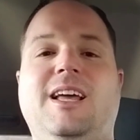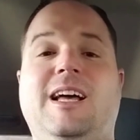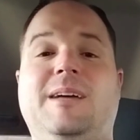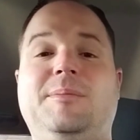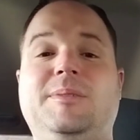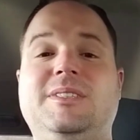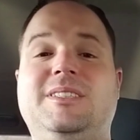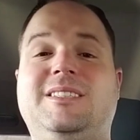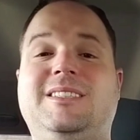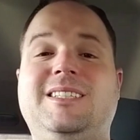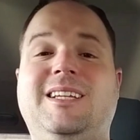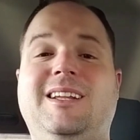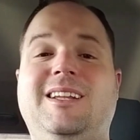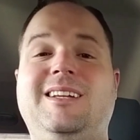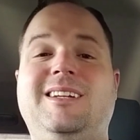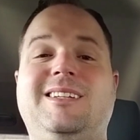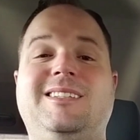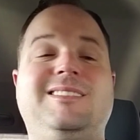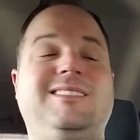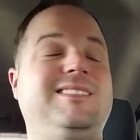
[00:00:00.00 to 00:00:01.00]
I've been
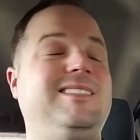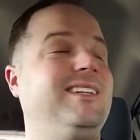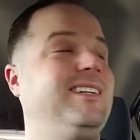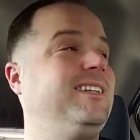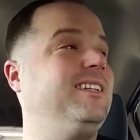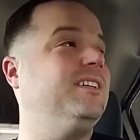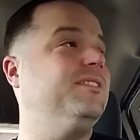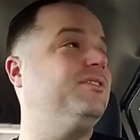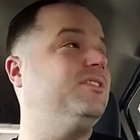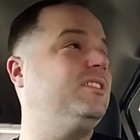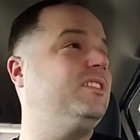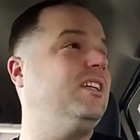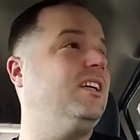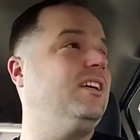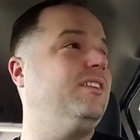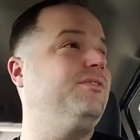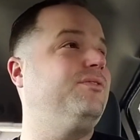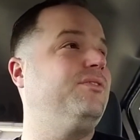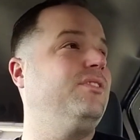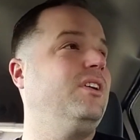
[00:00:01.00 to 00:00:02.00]
selling a ton of
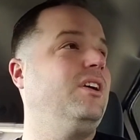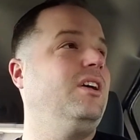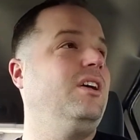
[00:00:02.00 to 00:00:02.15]
stuff